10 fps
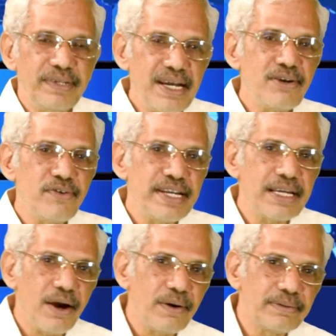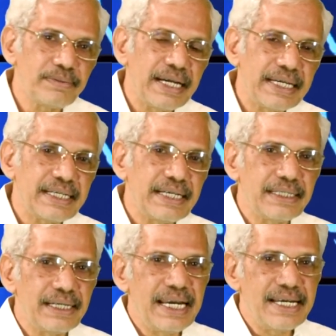we are doing now at
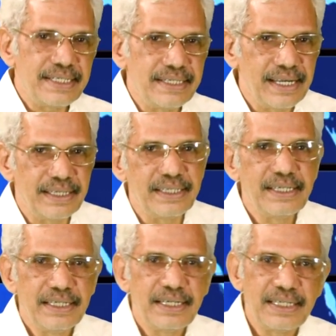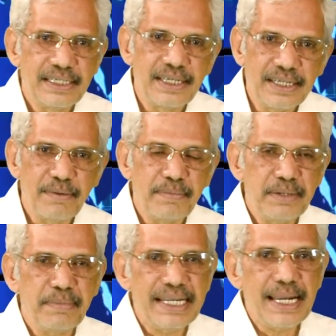IIT Delhi
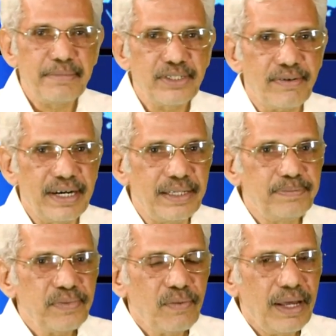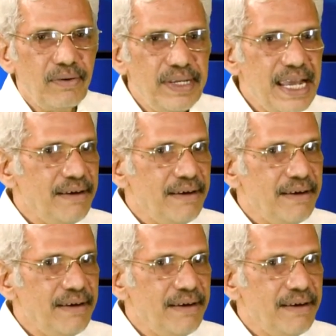in my laboratory? Well, we